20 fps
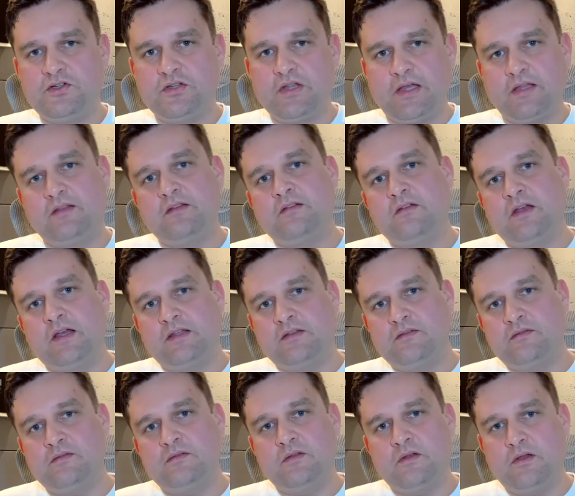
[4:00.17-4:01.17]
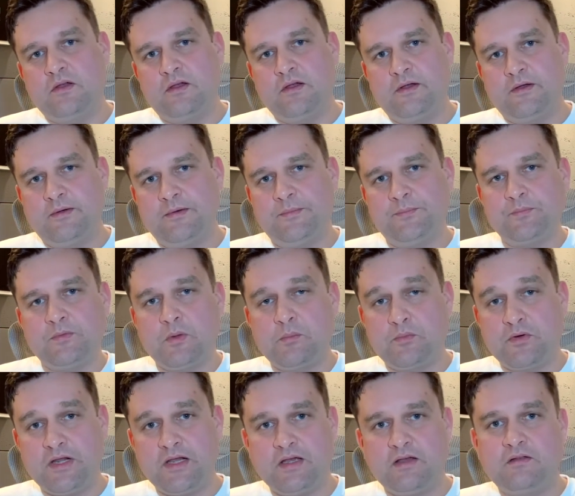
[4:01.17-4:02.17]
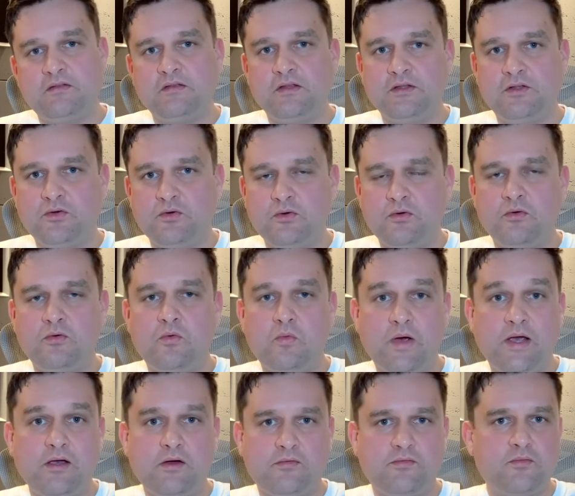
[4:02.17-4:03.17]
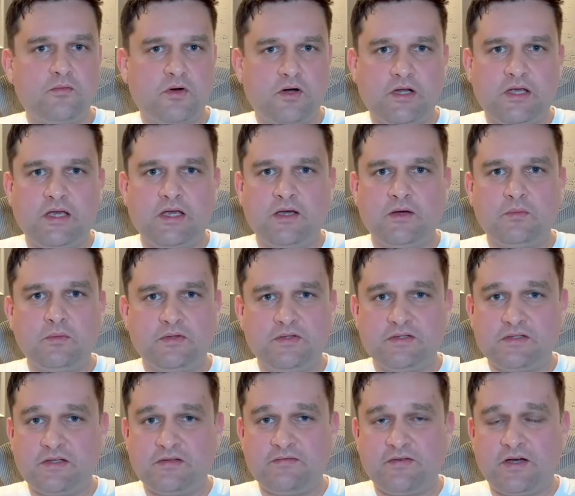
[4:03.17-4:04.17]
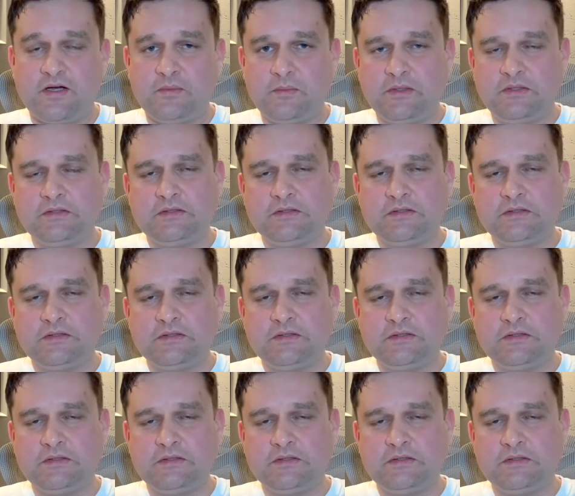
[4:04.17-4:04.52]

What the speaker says: then can bring the new way of working with this environment.